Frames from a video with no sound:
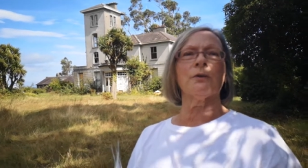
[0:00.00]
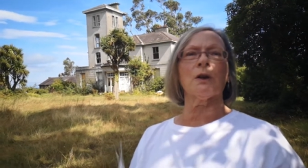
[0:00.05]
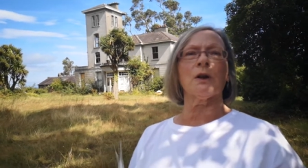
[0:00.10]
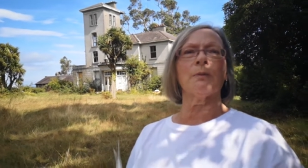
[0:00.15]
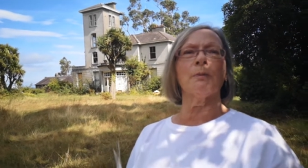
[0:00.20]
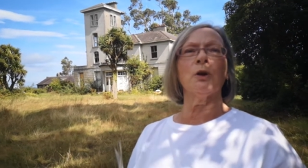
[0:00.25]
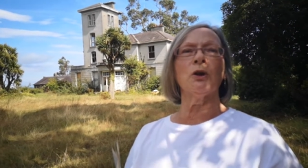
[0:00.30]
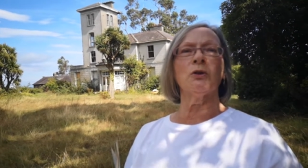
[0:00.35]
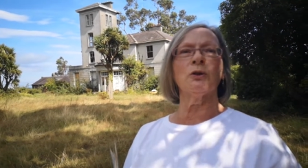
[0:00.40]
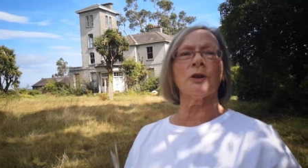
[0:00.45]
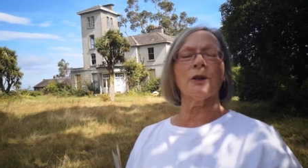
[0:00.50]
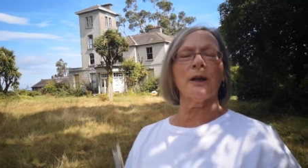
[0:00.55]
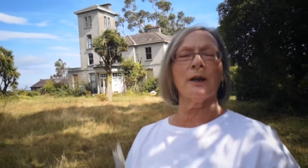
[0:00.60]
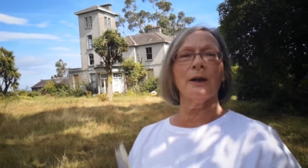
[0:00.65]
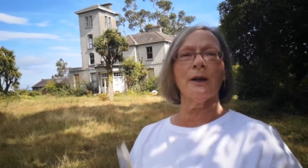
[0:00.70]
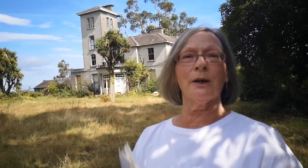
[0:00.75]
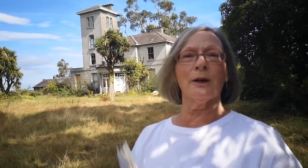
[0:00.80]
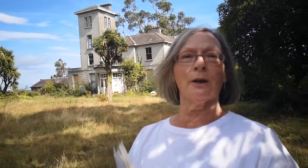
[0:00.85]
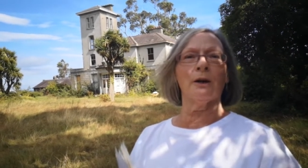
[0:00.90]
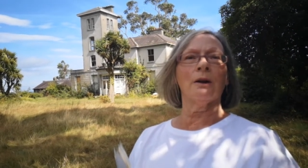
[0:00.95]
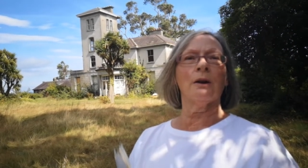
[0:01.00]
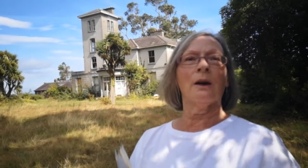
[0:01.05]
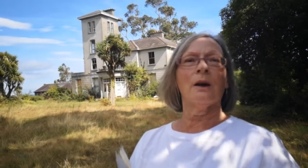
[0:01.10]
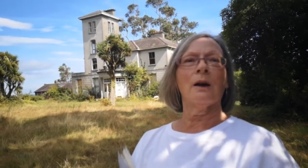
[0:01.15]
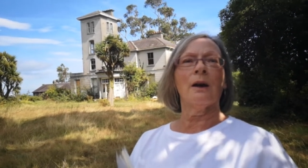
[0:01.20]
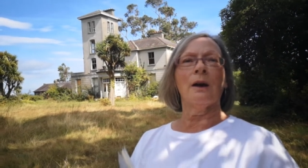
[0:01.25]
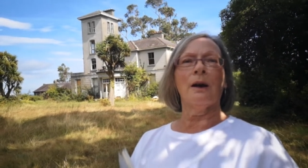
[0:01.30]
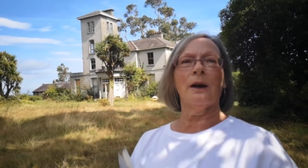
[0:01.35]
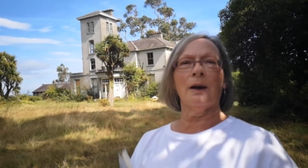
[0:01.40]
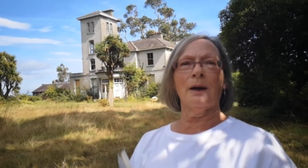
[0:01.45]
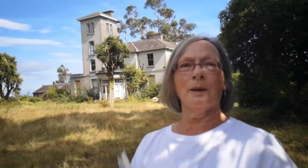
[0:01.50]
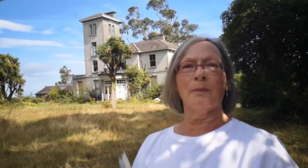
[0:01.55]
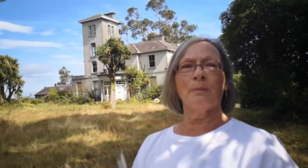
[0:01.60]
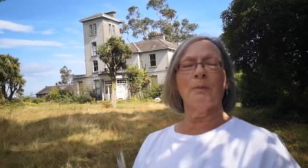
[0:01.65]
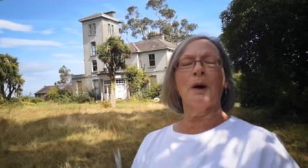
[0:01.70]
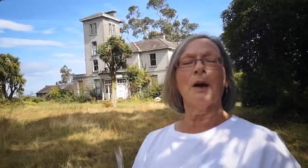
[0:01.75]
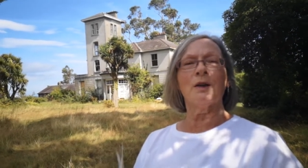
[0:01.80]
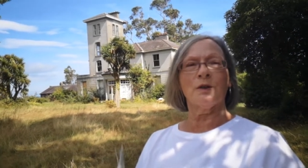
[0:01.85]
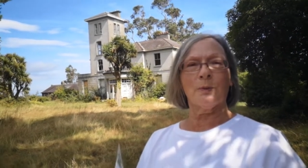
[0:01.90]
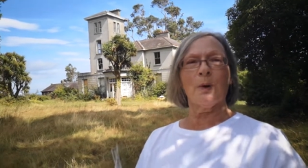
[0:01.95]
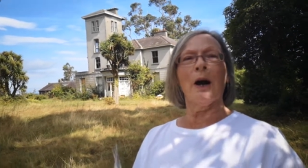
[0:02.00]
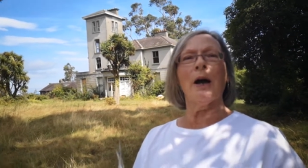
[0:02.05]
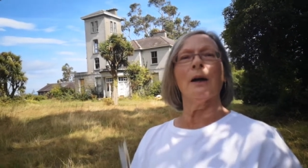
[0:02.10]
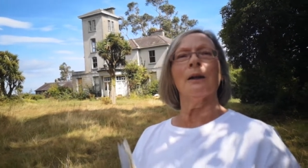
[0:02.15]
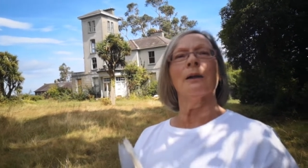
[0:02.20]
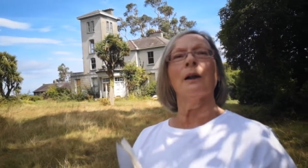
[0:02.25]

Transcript: the community here um, as well.